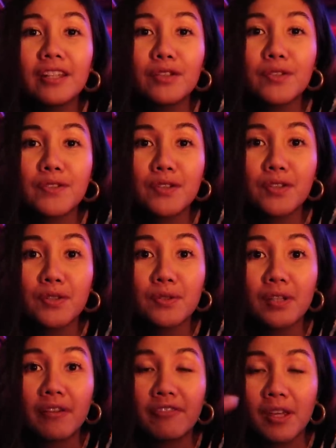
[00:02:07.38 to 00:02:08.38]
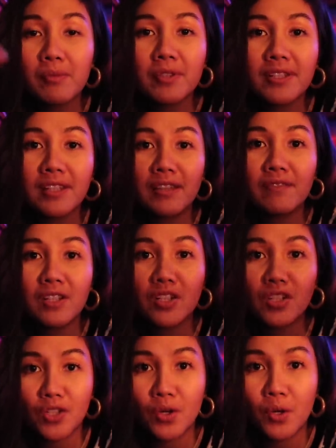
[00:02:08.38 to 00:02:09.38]
They used to shoot a famous TV
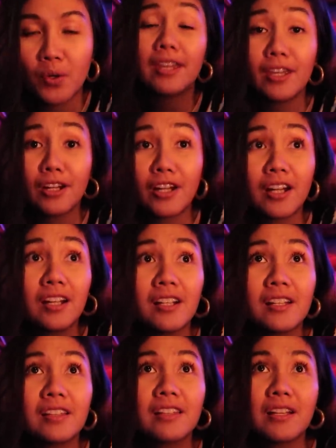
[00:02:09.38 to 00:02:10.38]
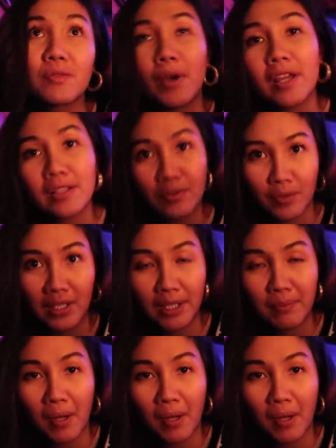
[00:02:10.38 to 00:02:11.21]
show here. That's why it's really